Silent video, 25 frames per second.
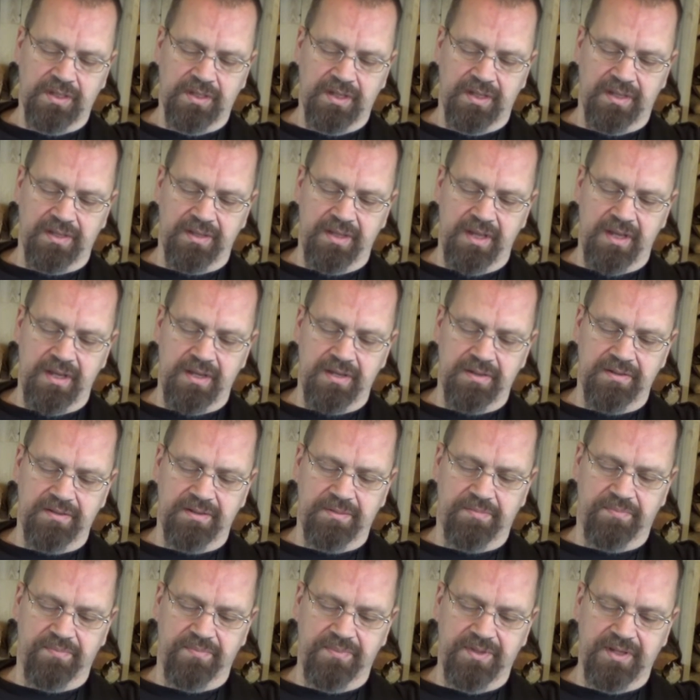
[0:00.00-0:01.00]
And they,
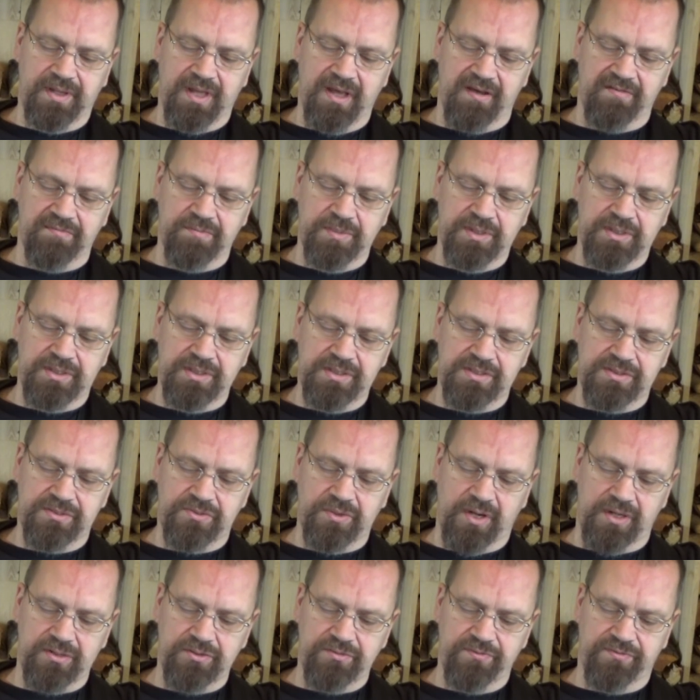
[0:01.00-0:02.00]
the, the government is
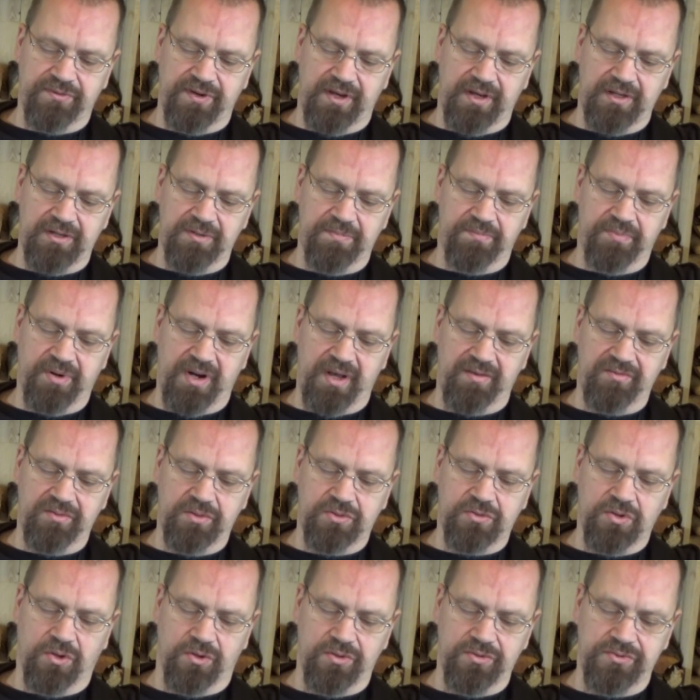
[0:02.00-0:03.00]
trying to find a private
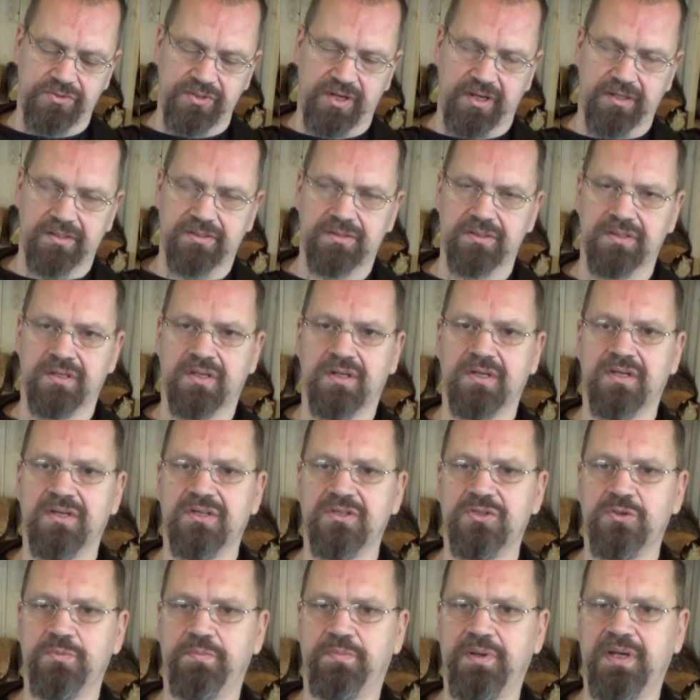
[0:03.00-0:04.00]
contractor
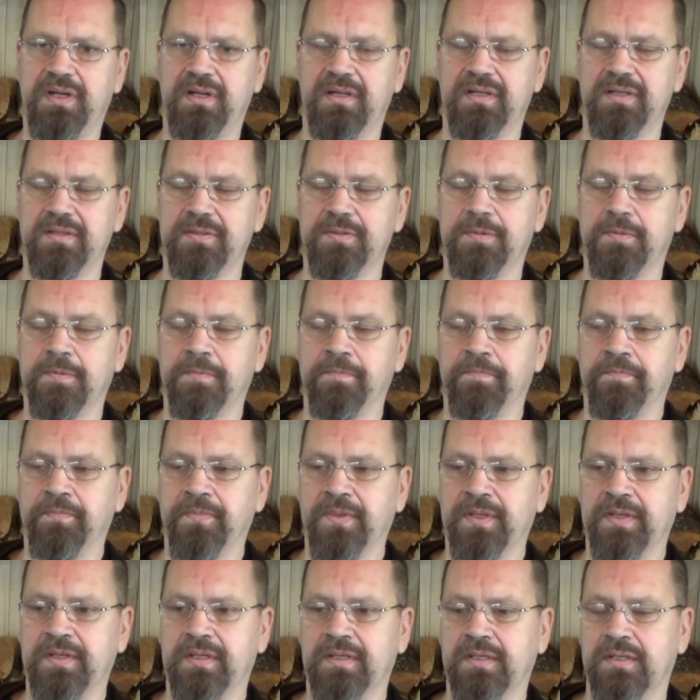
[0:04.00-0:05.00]
to build it.
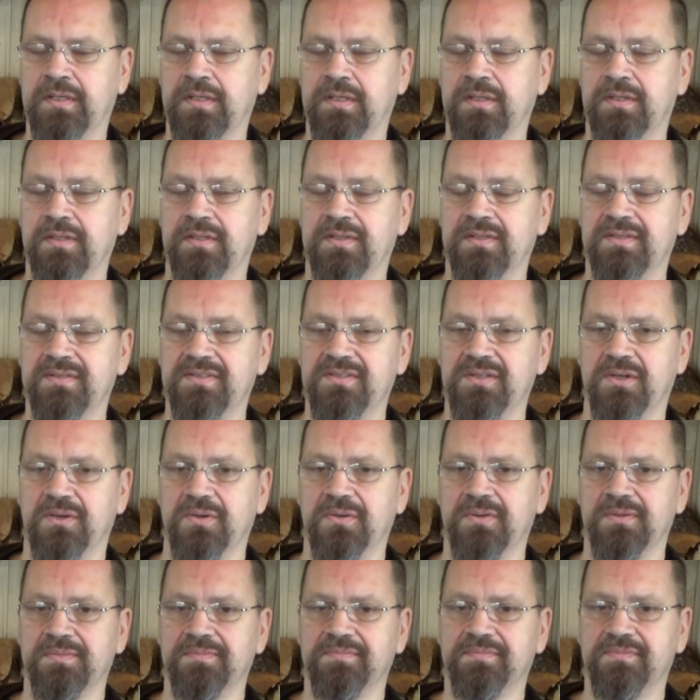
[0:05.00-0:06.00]

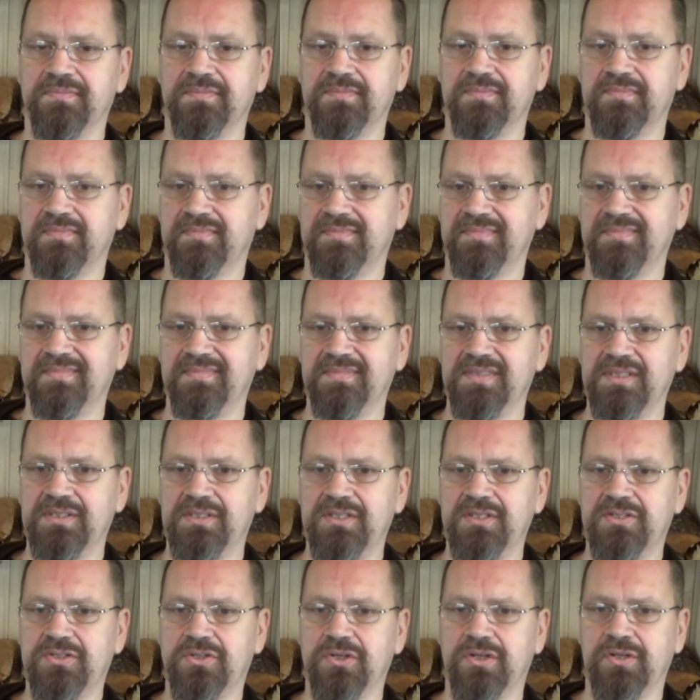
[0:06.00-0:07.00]
So this
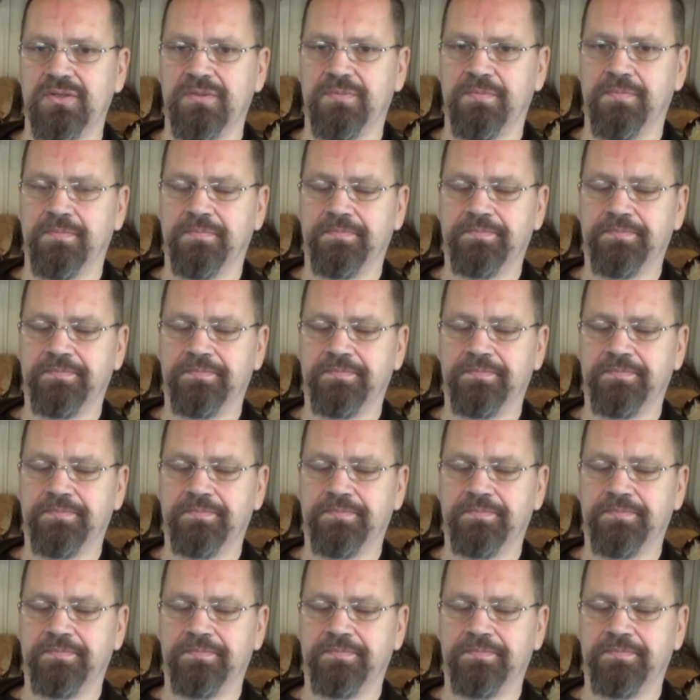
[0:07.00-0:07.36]
is good.